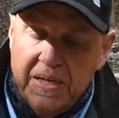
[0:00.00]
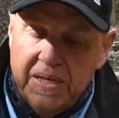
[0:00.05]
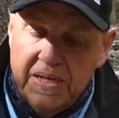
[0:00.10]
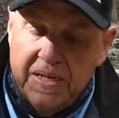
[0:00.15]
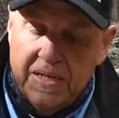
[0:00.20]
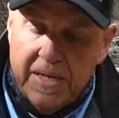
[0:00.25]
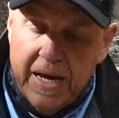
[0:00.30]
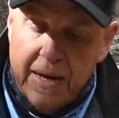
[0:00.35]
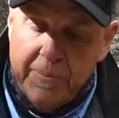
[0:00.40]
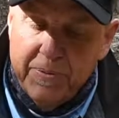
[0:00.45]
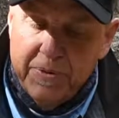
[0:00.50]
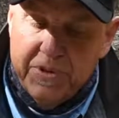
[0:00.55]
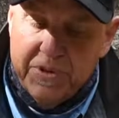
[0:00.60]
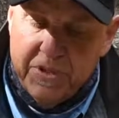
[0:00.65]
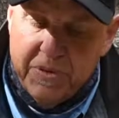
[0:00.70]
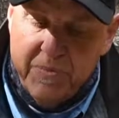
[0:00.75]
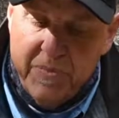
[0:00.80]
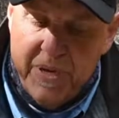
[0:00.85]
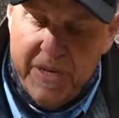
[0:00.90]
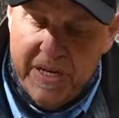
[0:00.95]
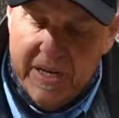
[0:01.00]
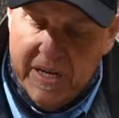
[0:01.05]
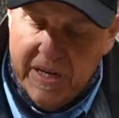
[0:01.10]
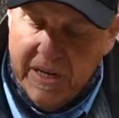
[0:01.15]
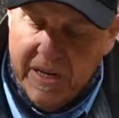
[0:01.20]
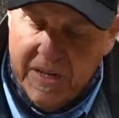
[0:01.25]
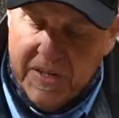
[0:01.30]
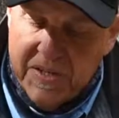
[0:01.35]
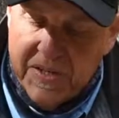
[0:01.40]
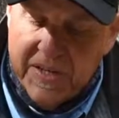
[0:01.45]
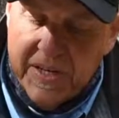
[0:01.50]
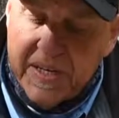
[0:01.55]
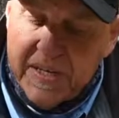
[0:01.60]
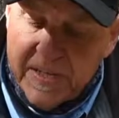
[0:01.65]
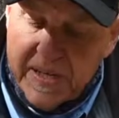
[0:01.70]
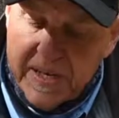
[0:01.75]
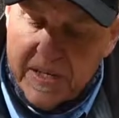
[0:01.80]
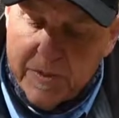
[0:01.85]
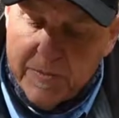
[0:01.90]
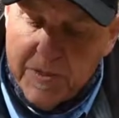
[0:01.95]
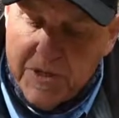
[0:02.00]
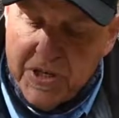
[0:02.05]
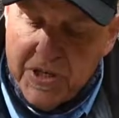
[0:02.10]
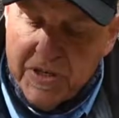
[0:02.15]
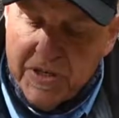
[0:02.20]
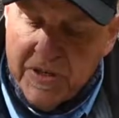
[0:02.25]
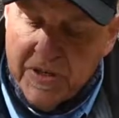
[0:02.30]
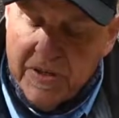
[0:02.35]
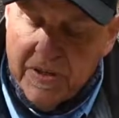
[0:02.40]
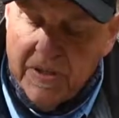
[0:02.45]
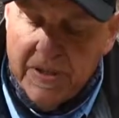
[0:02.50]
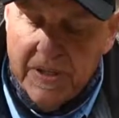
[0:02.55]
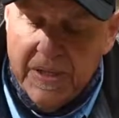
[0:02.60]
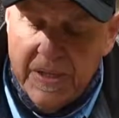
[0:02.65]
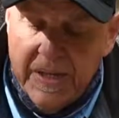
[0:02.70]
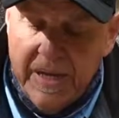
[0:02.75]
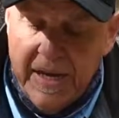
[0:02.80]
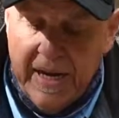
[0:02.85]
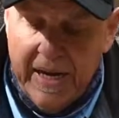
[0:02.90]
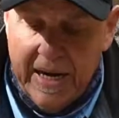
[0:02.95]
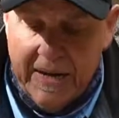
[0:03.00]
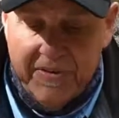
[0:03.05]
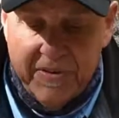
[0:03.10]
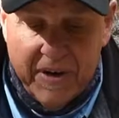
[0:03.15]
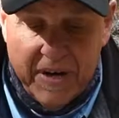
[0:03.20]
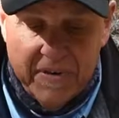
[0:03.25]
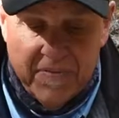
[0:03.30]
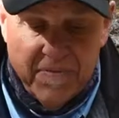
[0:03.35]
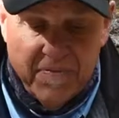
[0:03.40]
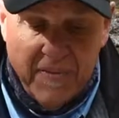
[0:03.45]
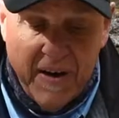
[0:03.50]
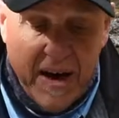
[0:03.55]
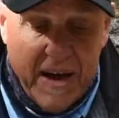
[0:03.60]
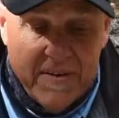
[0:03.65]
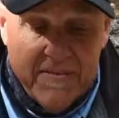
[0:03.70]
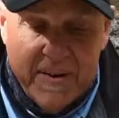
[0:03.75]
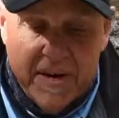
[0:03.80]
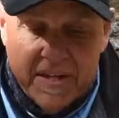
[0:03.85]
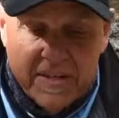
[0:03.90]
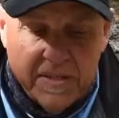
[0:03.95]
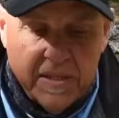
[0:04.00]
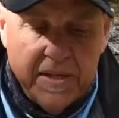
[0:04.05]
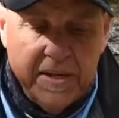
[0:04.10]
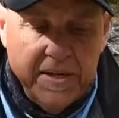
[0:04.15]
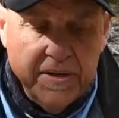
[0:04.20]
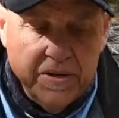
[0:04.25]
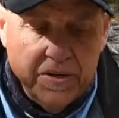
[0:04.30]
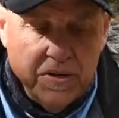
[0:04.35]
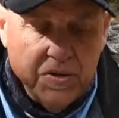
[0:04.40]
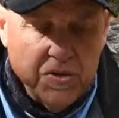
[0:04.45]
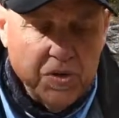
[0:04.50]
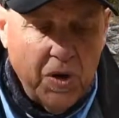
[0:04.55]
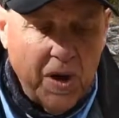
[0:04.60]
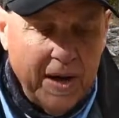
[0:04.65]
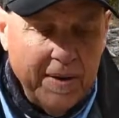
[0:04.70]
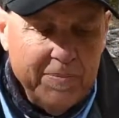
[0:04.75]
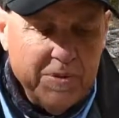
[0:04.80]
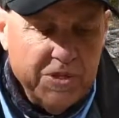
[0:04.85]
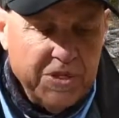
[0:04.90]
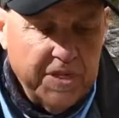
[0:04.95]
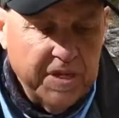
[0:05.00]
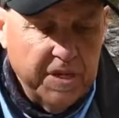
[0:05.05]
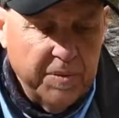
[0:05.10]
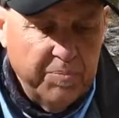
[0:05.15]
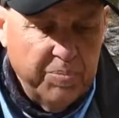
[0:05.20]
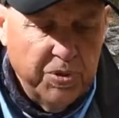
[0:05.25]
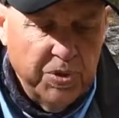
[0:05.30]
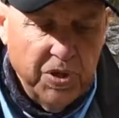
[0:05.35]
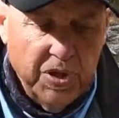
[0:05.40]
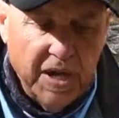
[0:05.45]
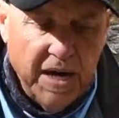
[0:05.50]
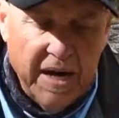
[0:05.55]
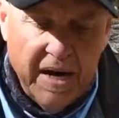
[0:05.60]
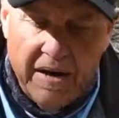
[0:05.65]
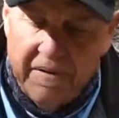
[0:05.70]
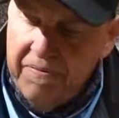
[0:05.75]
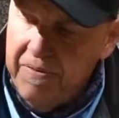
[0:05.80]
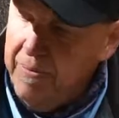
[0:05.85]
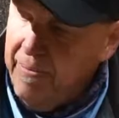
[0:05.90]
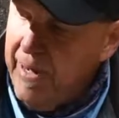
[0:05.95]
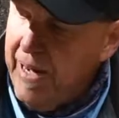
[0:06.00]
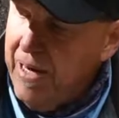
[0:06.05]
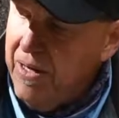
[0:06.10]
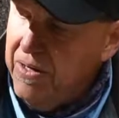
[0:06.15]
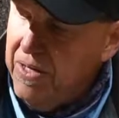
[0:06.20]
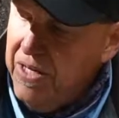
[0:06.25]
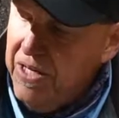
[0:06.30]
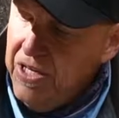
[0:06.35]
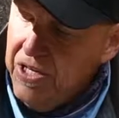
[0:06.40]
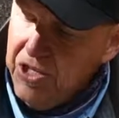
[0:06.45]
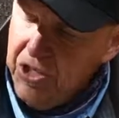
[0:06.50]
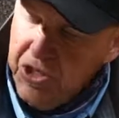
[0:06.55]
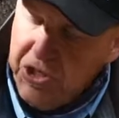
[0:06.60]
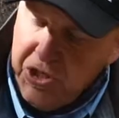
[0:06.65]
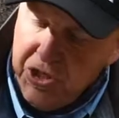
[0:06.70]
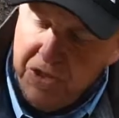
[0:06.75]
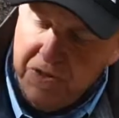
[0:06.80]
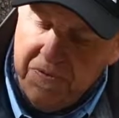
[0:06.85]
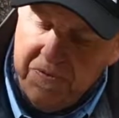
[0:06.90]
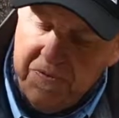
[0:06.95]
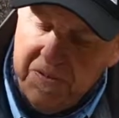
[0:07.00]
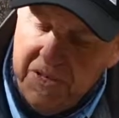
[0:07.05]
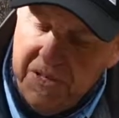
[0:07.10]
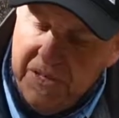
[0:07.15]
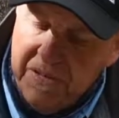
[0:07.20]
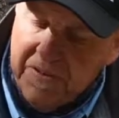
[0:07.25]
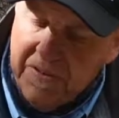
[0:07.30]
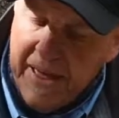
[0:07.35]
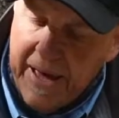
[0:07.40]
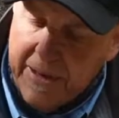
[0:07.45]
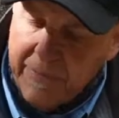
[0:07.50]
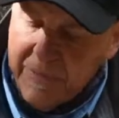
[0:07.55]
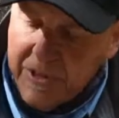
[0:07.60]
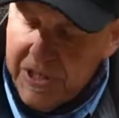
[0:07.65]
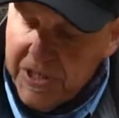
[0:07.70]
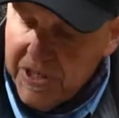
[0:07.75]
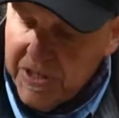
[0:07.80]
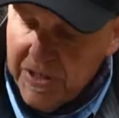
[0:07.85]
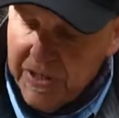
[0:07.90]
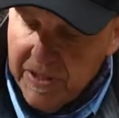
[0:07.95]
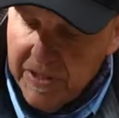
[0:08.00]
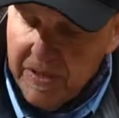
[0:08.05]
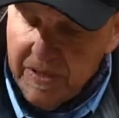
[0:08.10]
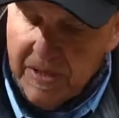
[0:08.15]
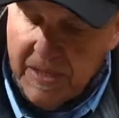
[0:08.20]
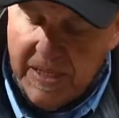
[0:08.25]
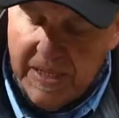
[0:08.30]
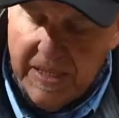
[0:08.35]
This happens to be a 6X material, and I've got a 5X leader. So I'm just going to pull off about 2 feet of that material,